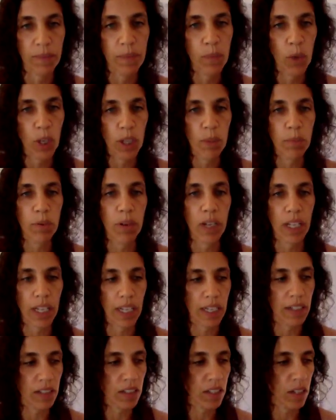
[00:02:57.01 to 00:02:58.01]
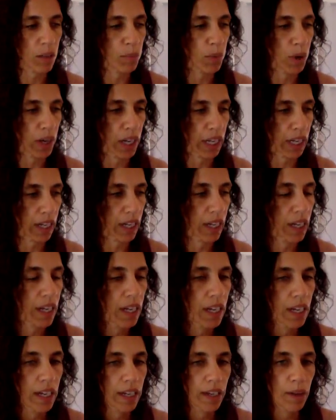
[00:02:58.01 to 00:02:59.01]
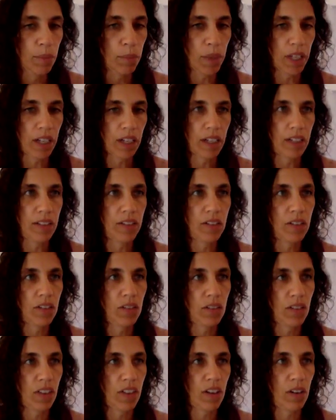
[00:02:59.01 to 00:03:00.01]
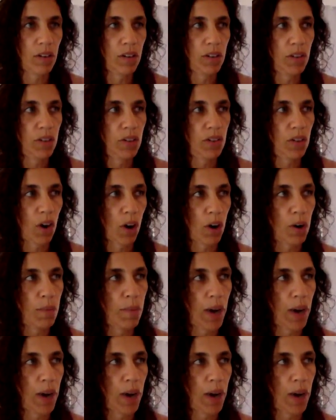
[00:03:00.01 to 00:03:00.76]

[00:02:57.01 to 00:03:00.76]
what you're putting into your body, because there is so